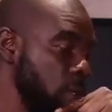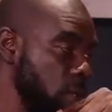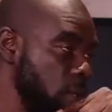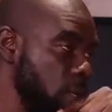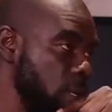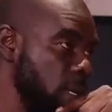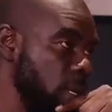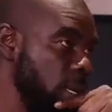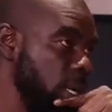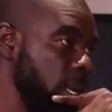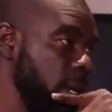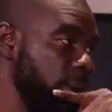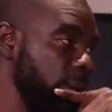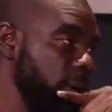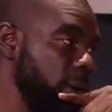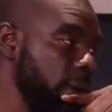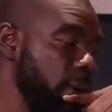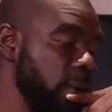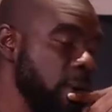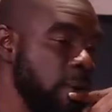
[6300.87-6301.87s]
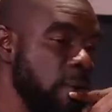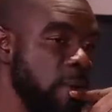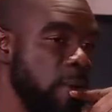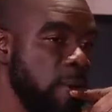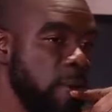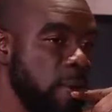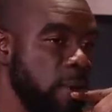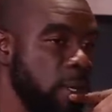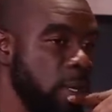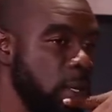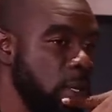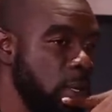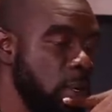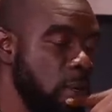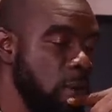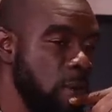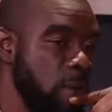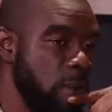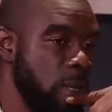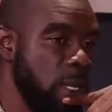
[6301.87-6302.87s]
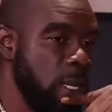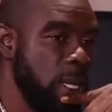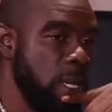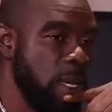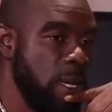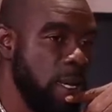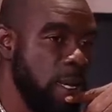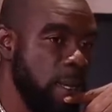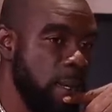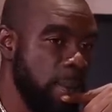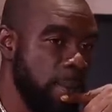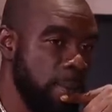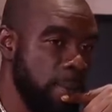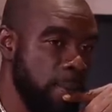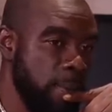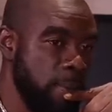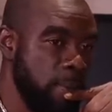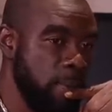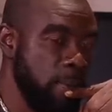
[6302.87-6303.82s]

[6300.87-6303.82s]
my solo career, you know. Um,